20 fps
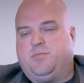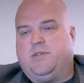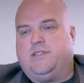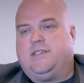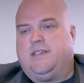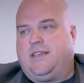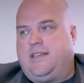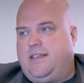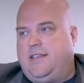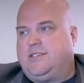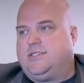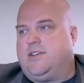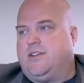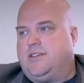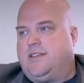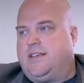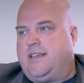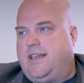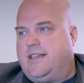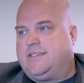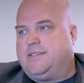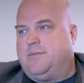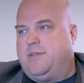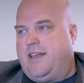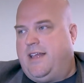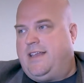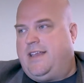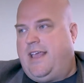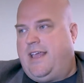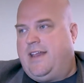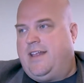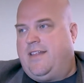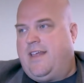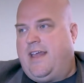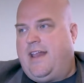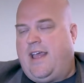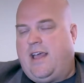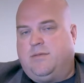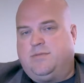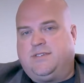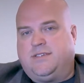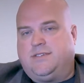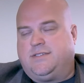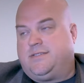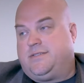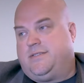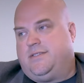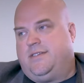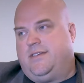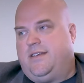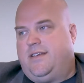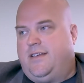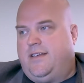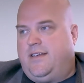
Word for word: but to start to get some of that data that helps us,